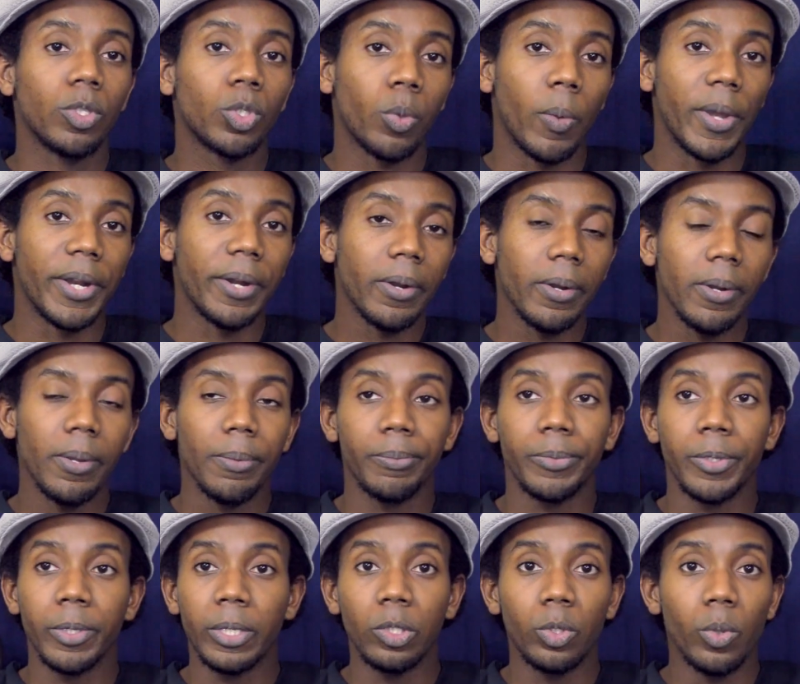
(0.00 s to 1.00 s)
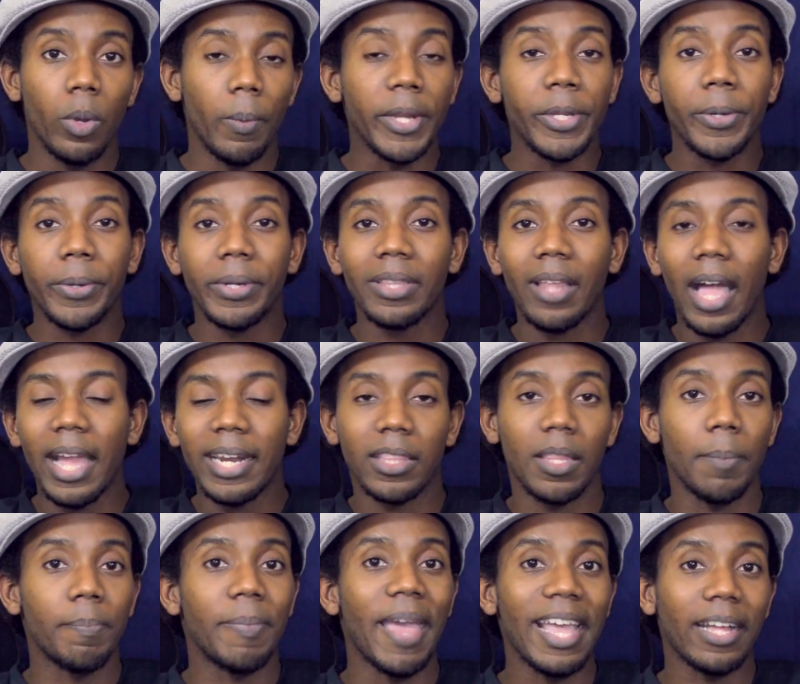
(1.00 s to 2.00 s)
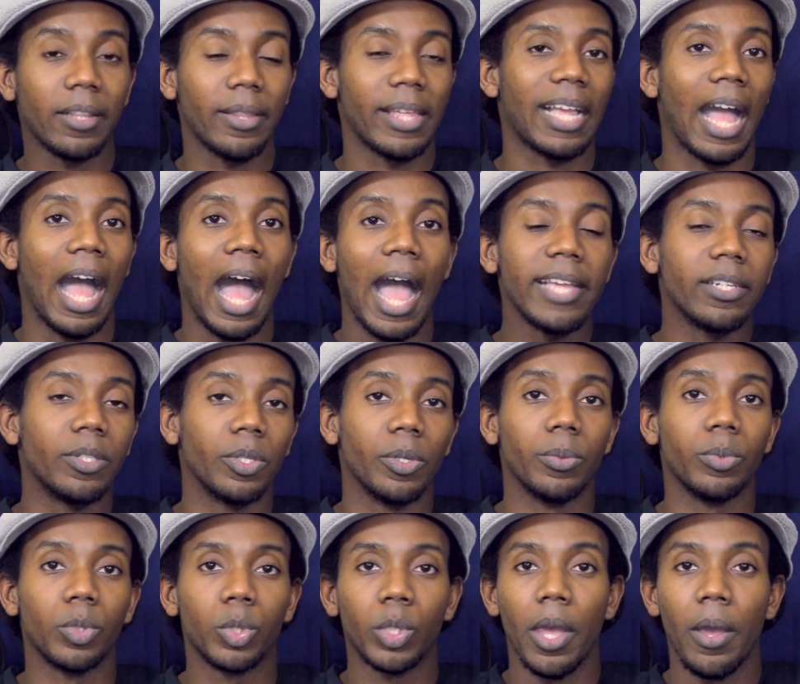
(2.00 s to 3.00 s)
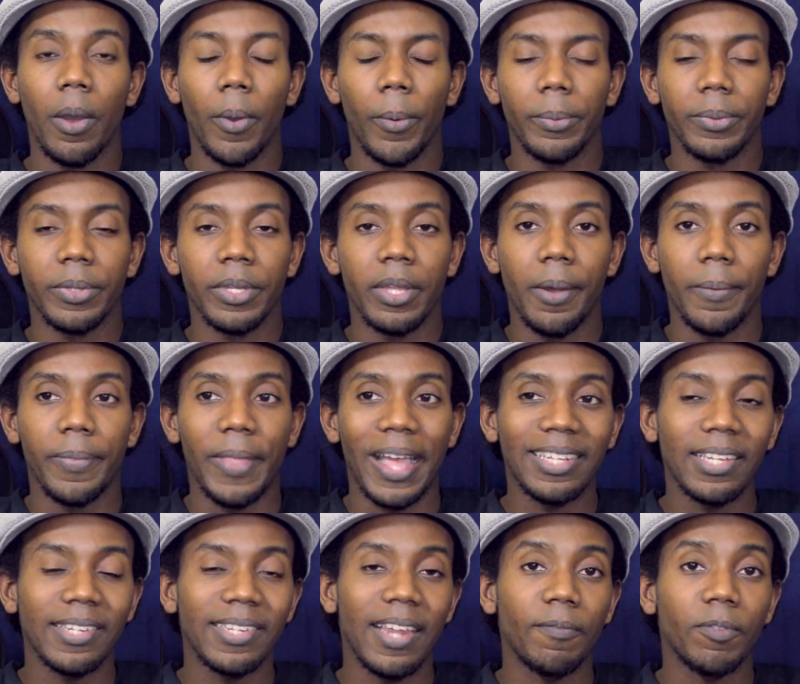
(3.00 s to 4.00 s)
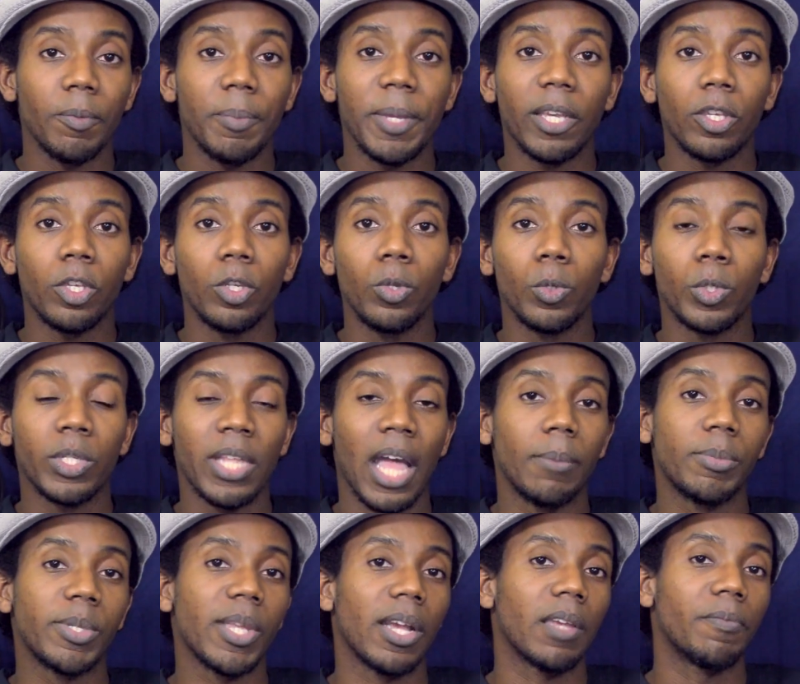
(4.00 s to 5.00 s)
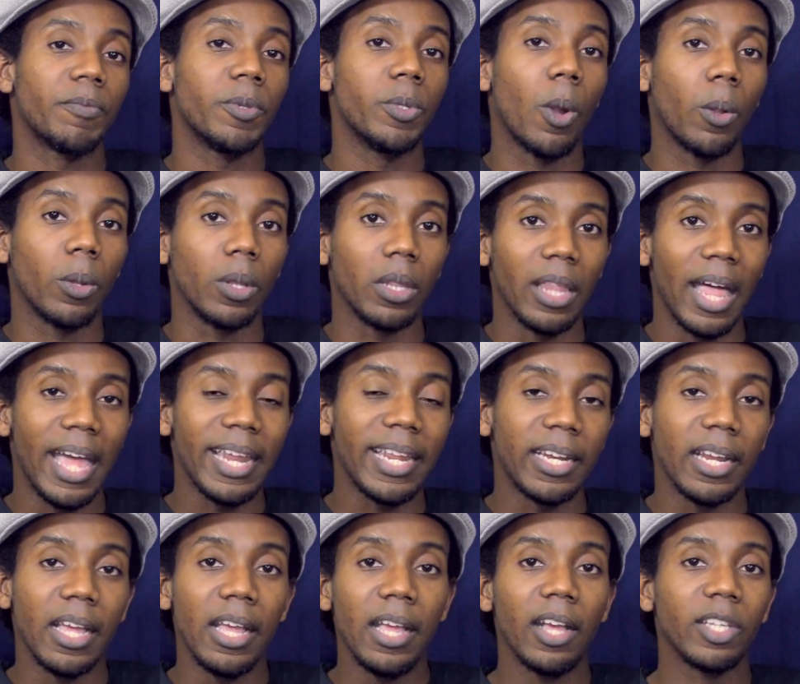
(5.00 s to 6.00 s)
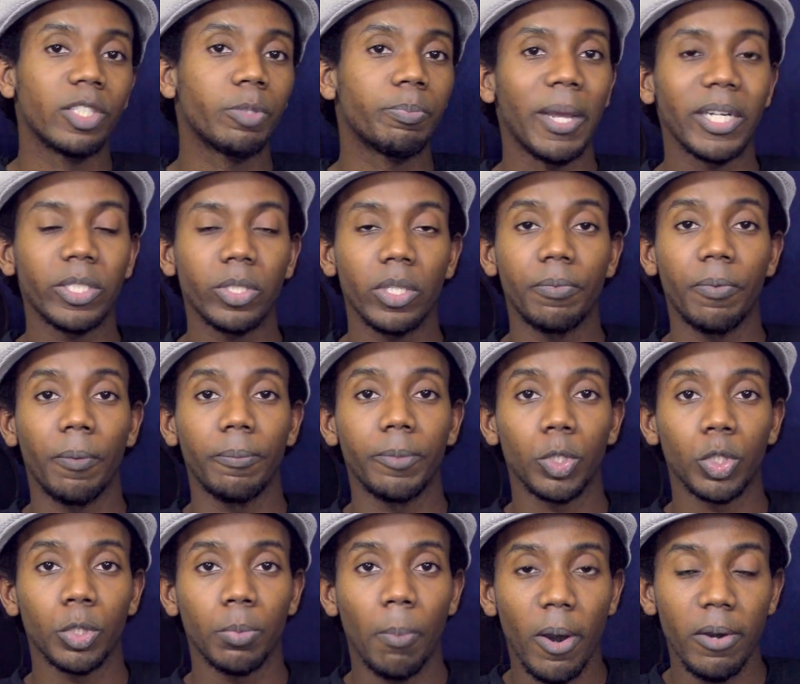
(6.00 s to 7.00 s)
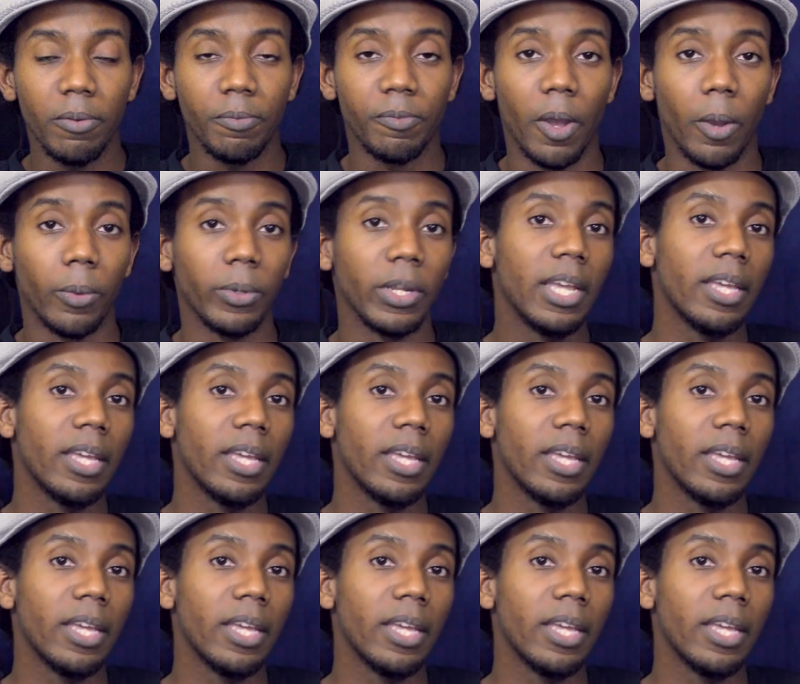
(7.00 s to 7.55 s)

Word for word: Twitter, you can do it when you're in line at the bank like I do. So, you know, that doesn't have to be a huge time suck if you don't let it, especially from your smartphone.